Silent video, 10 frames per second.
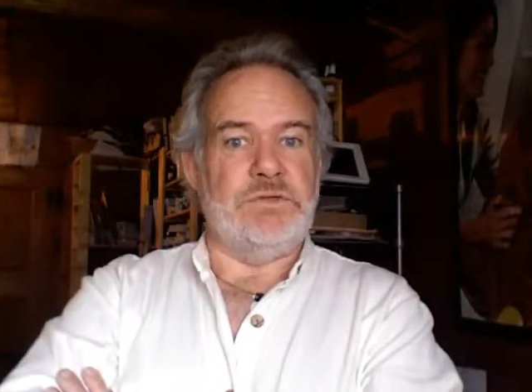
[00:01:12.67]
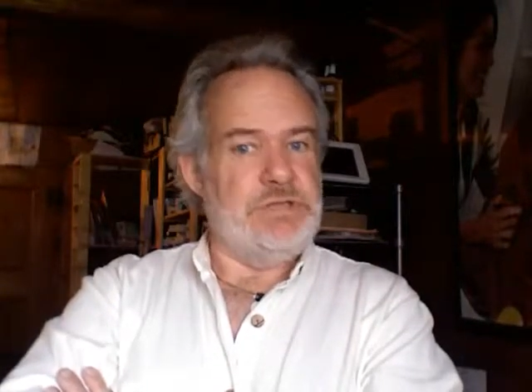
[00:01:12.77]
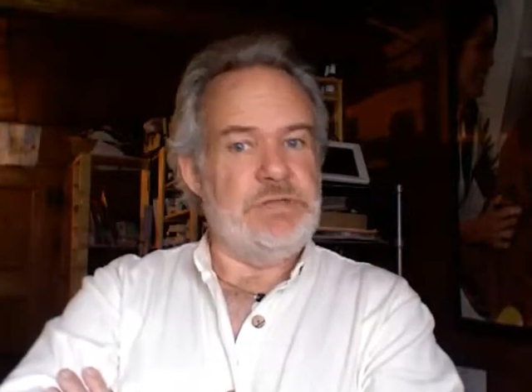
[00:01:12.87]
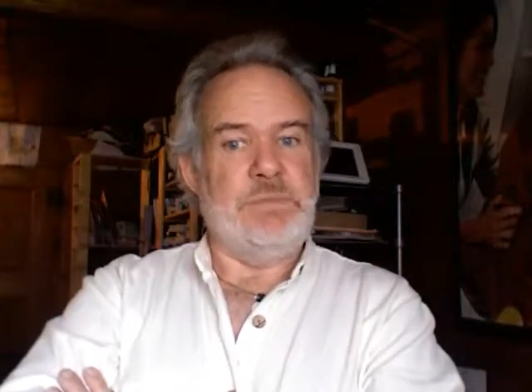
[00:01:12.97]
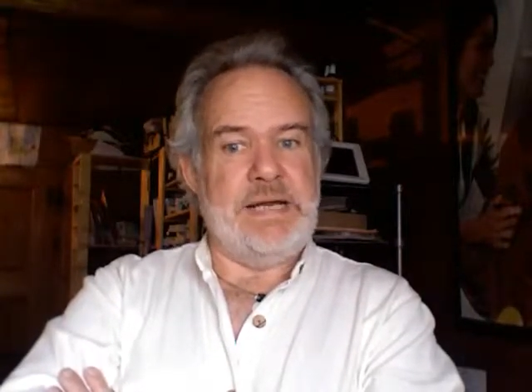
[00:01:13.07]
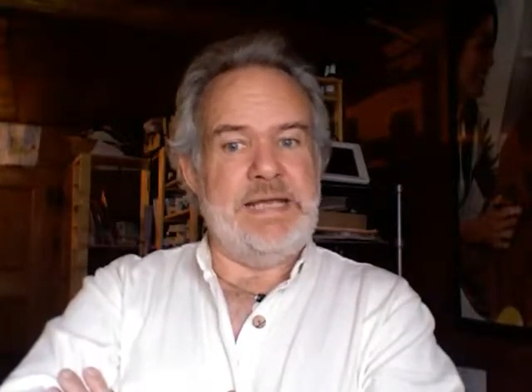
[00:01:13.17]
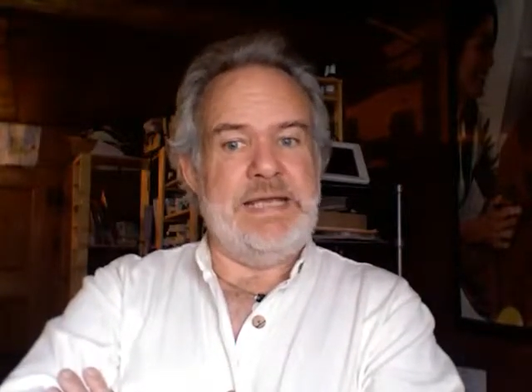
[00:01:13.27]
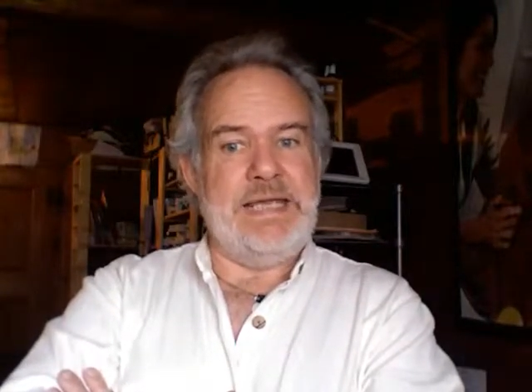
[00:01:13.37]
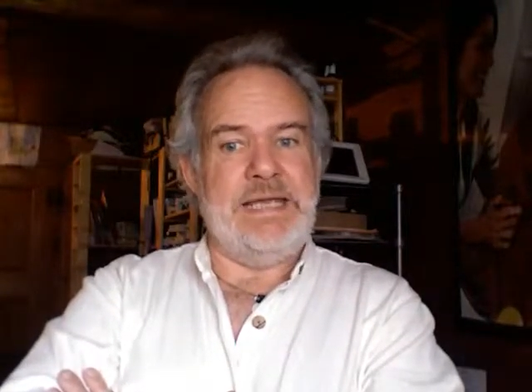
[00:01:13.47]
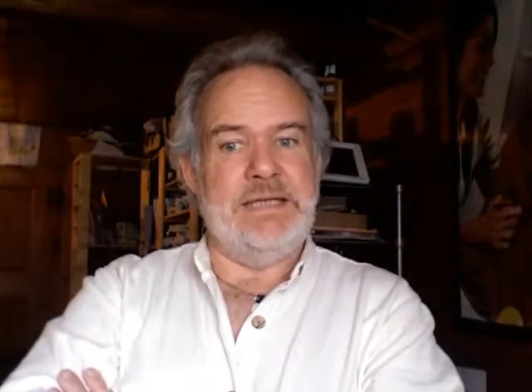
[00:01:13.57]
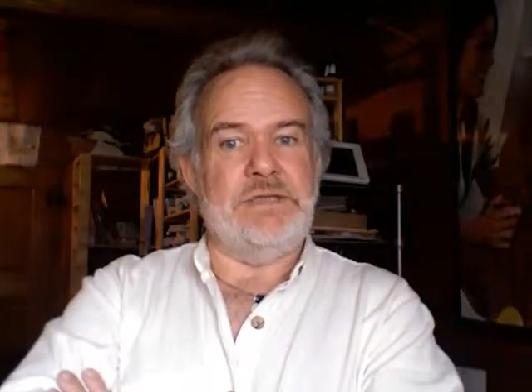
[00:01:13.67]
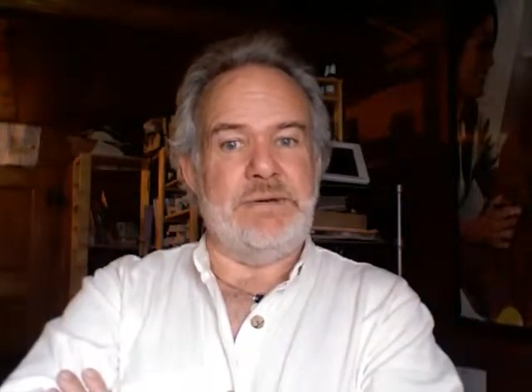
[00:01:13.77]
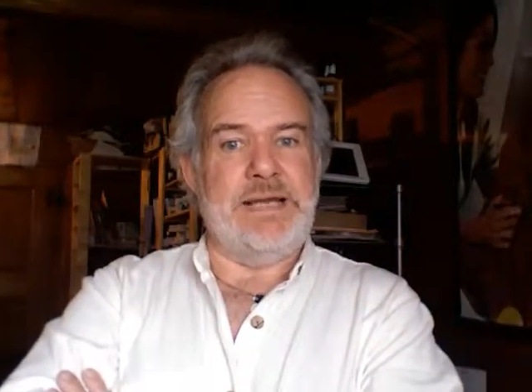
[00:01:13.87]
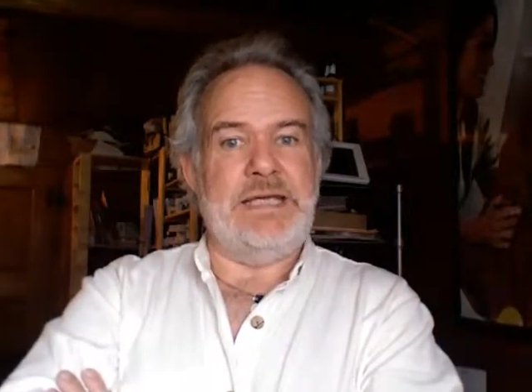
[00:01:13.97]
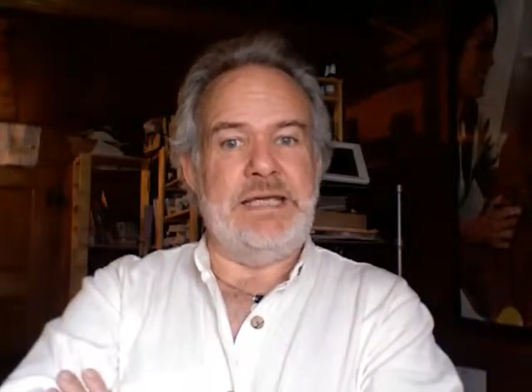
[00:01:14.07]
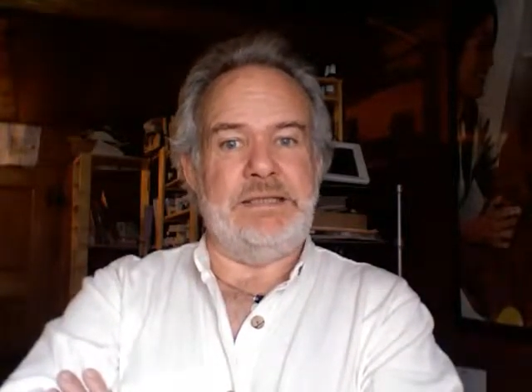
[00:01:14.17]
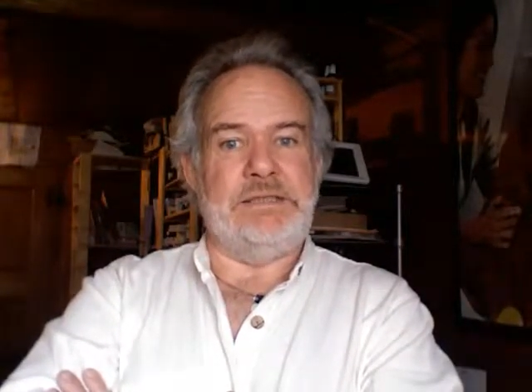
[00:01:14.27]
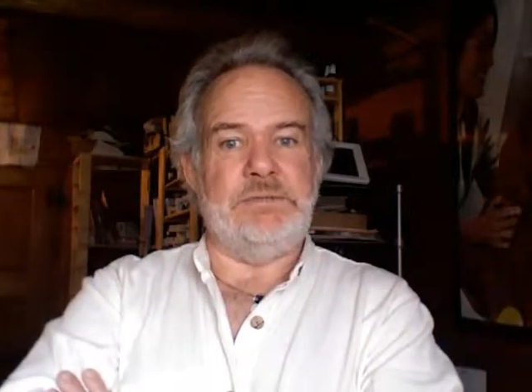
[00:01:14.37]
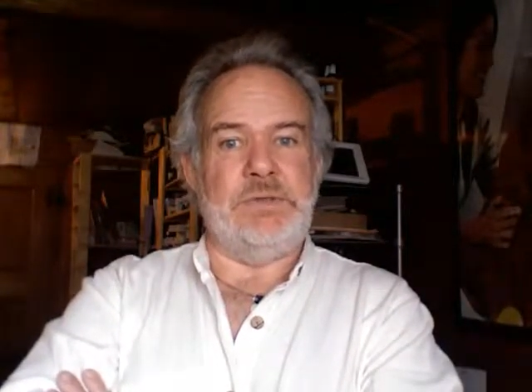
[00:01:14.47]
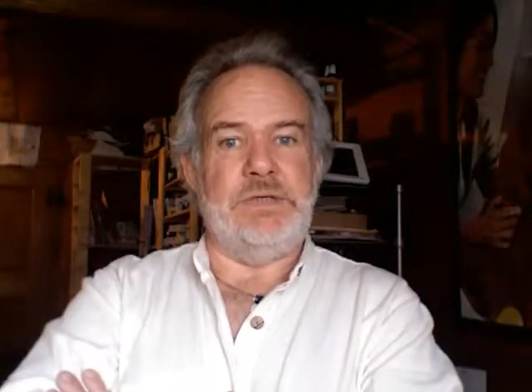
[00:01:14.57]
She said, but I can't get there. I can't
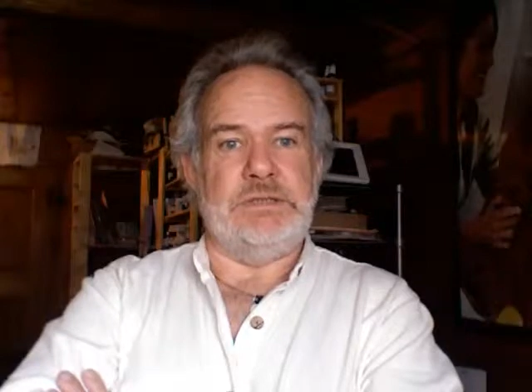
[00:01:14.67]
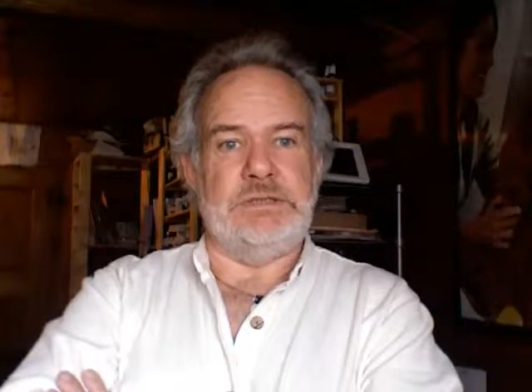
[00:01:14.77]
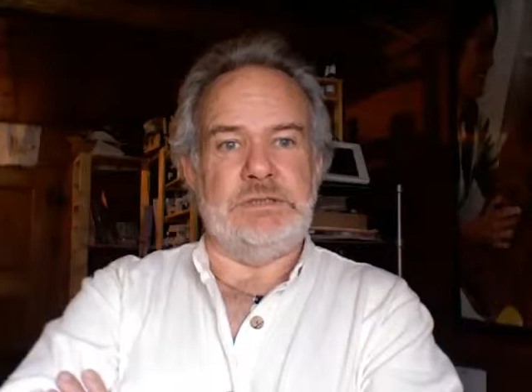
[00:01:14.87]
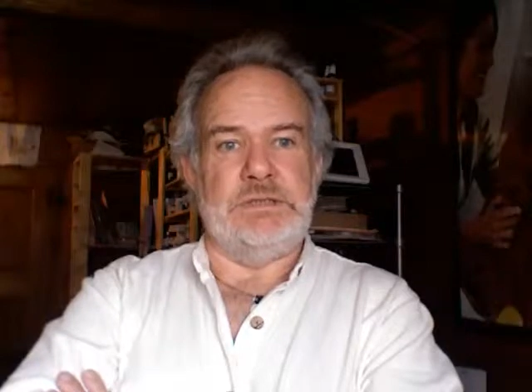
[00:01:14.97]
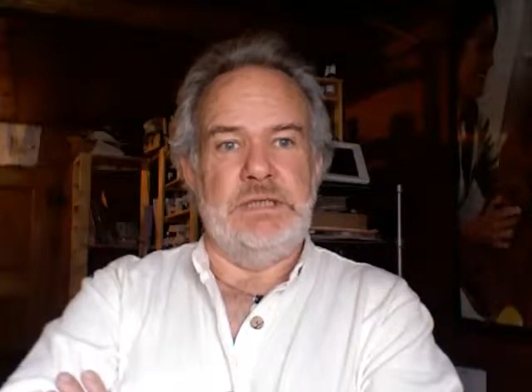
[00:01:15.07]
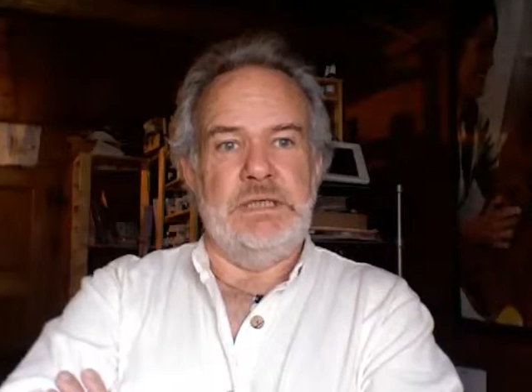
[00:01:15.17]
experience it.